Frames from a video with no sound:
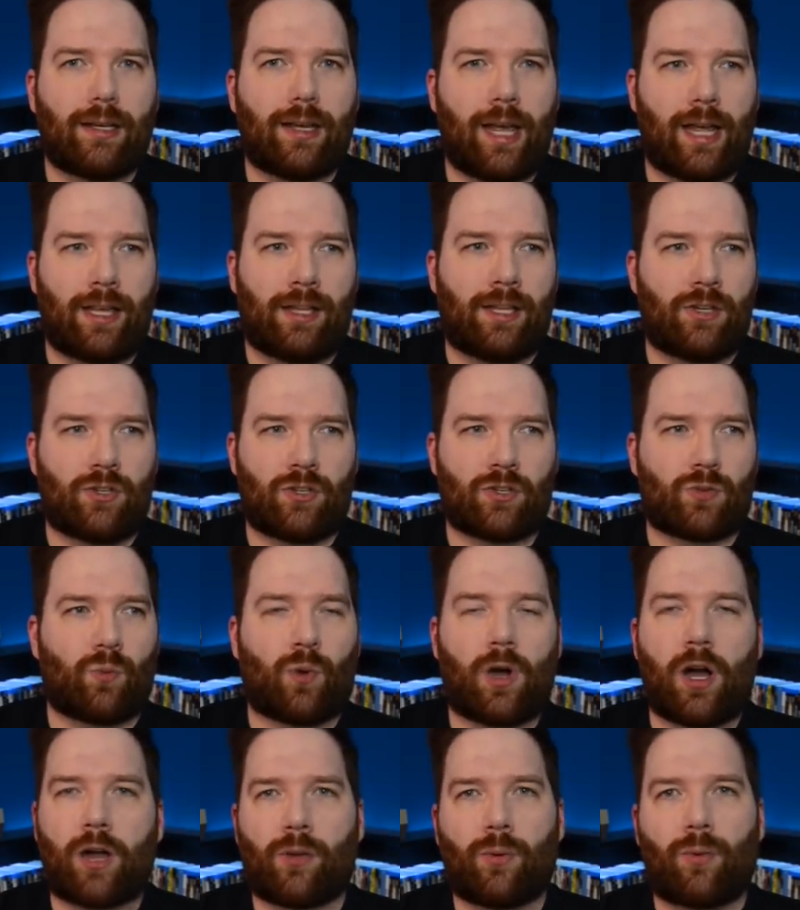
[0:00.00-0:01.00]
and then just
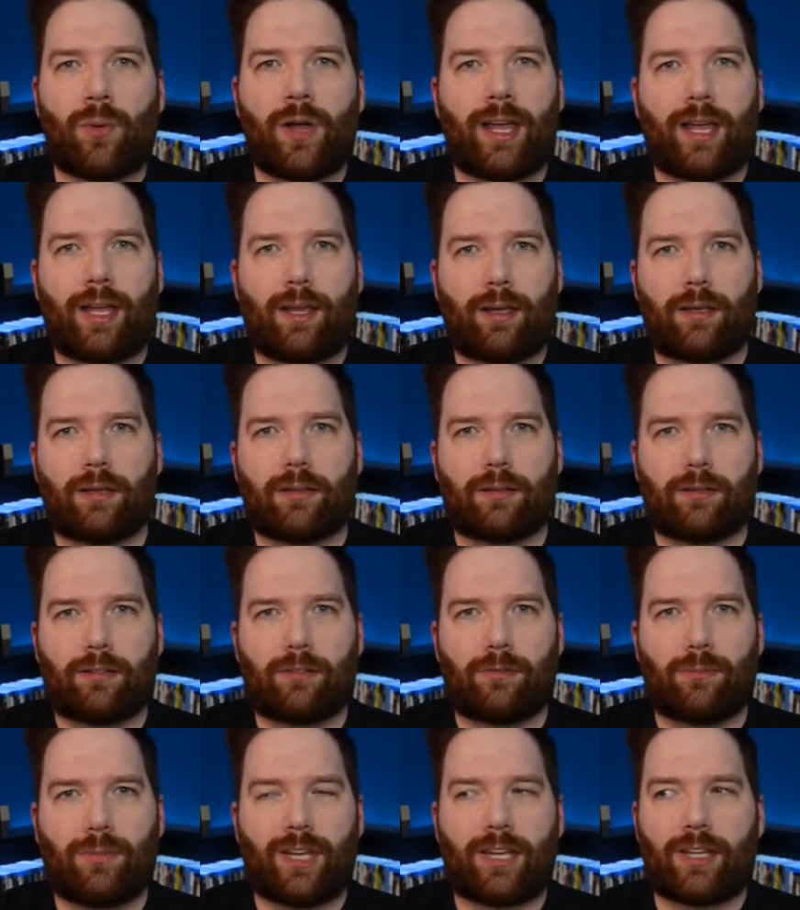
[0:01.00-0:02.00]
walk away
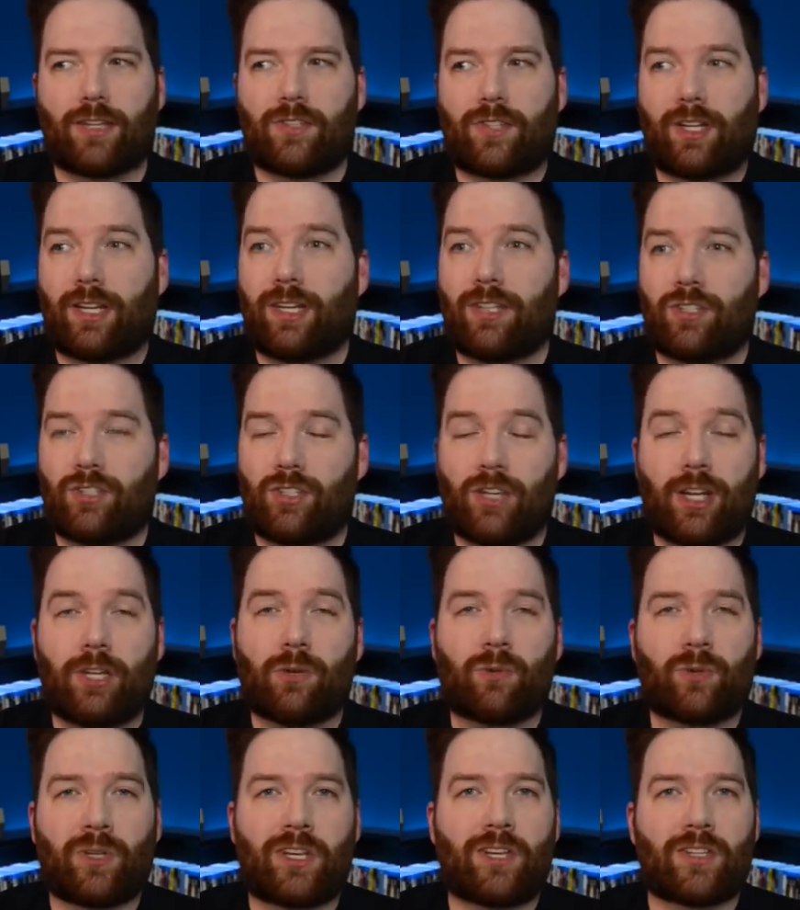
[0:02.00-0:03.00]
because he
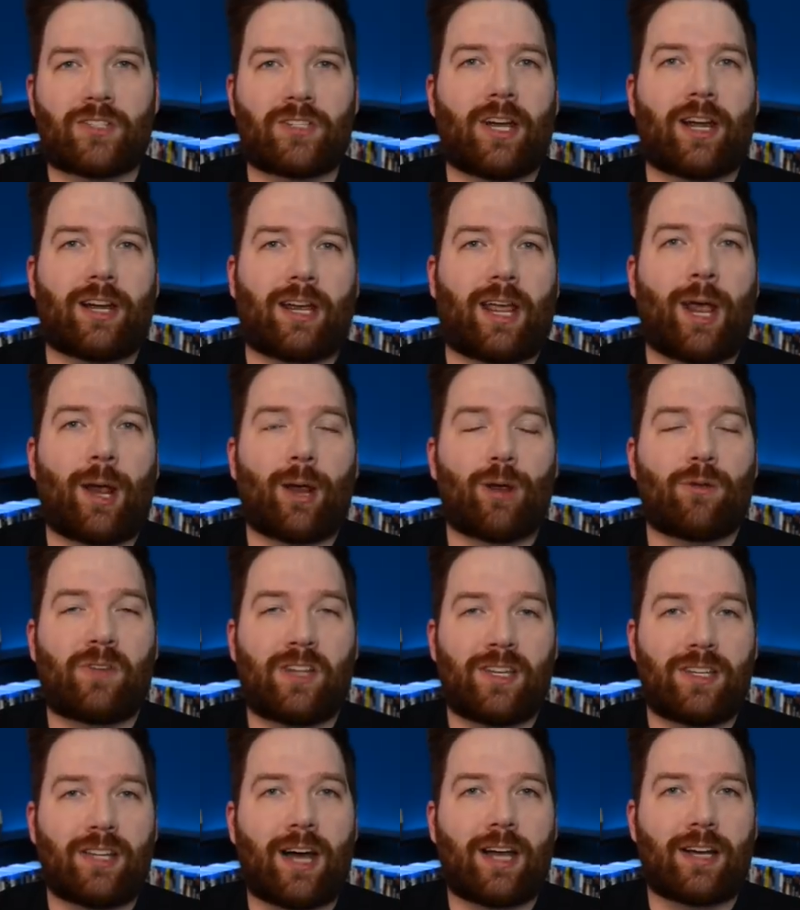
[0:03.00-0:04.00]
genuinely does not care if
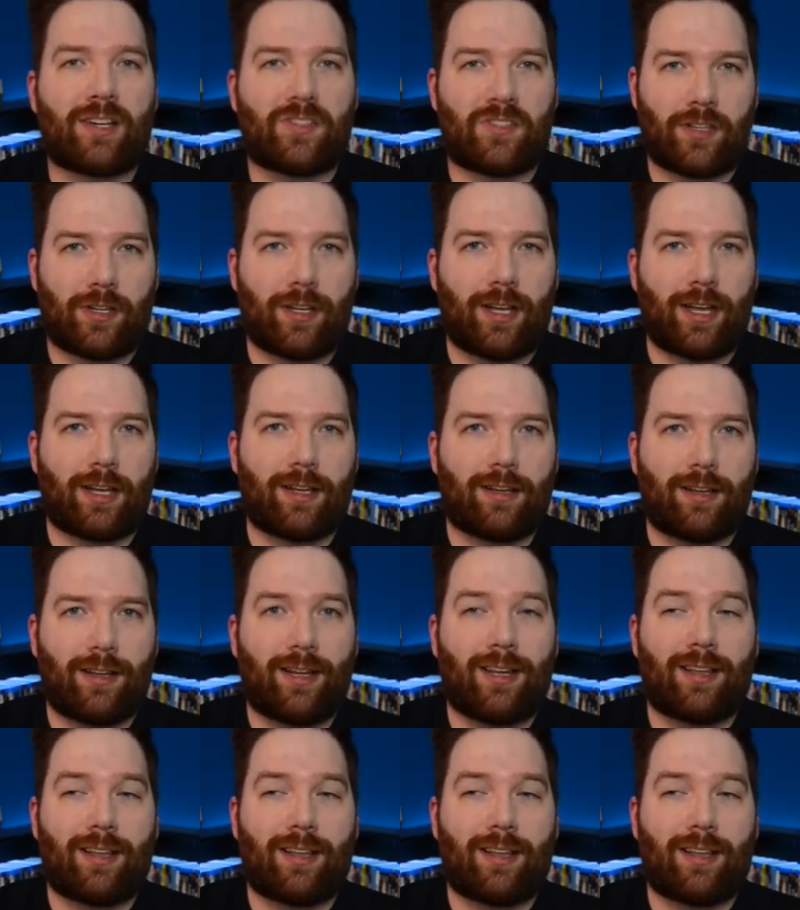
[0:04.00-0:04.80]
he dies today.